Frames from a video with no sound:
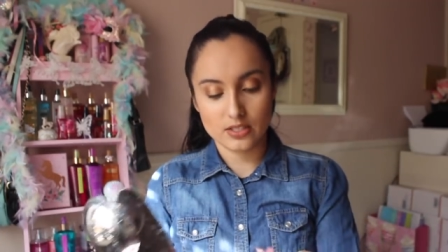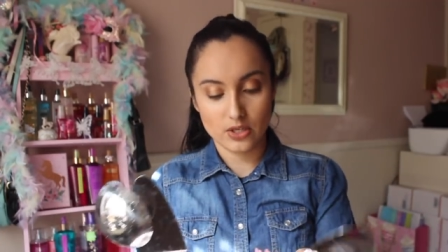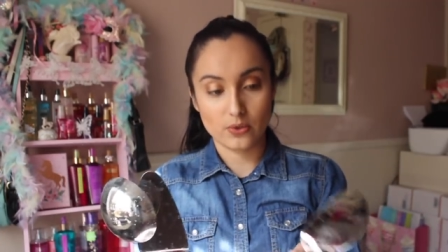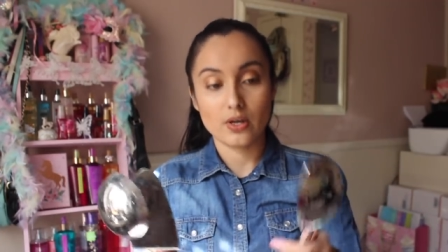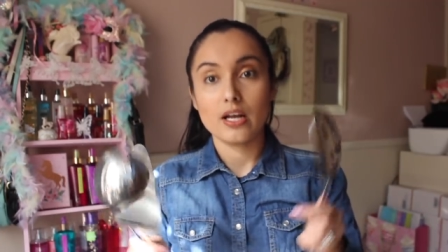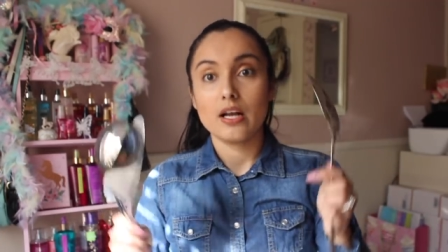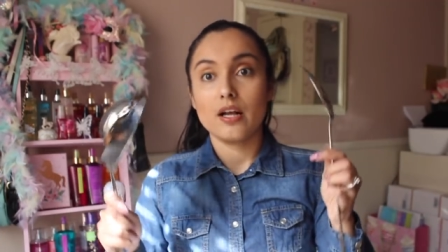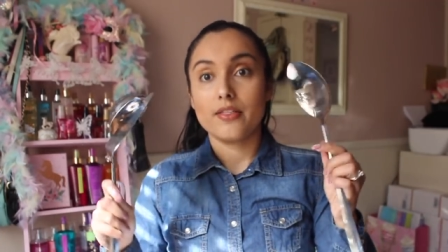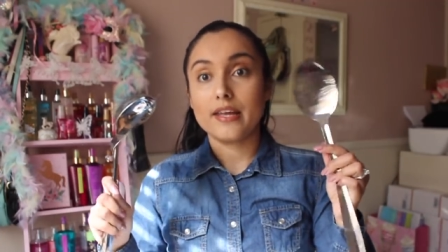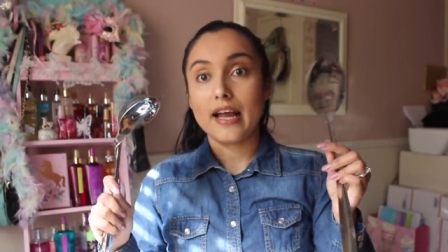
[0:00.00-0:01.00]
So
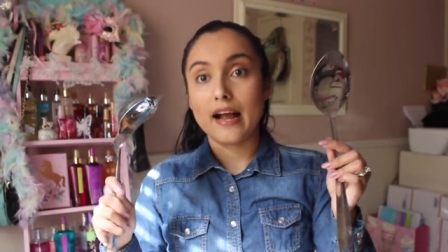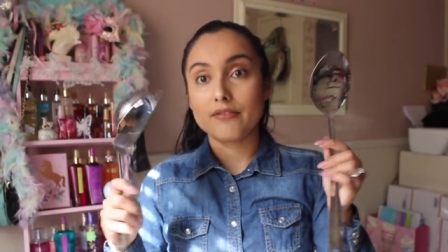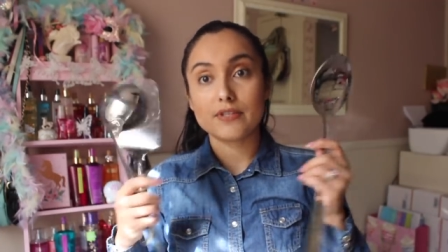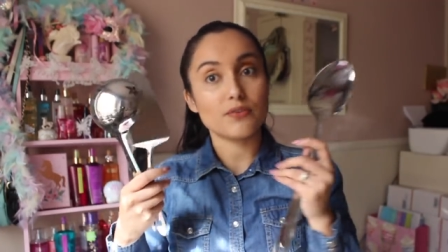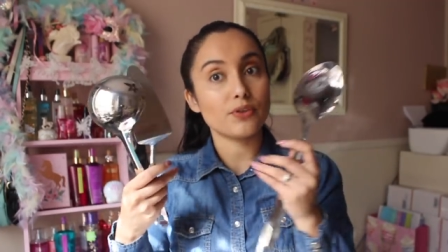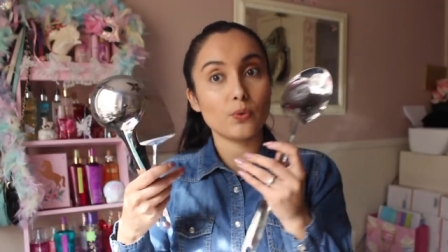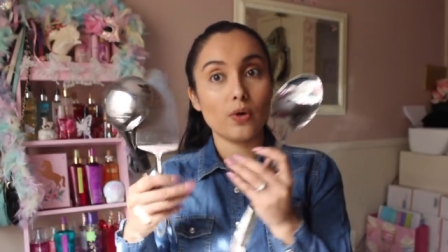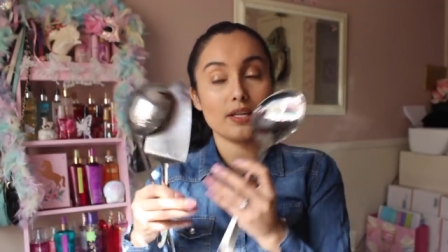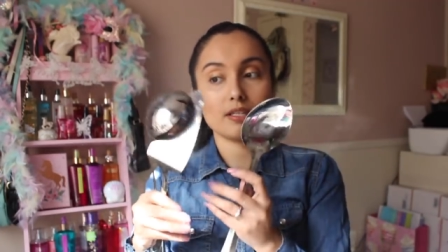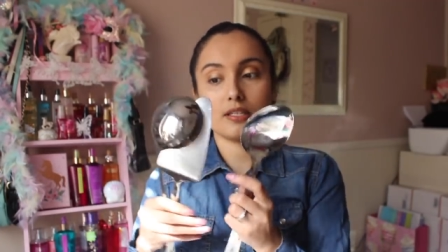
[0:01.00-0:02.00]
they have different
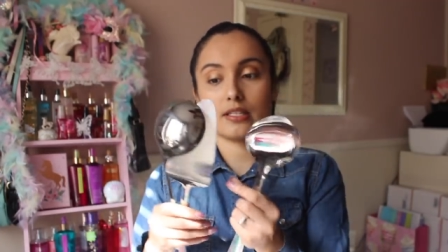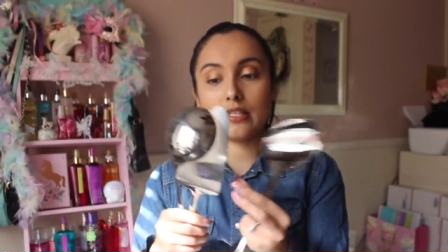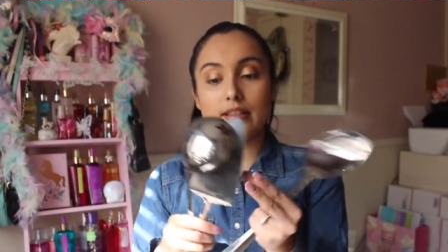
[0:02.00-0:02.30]
ones.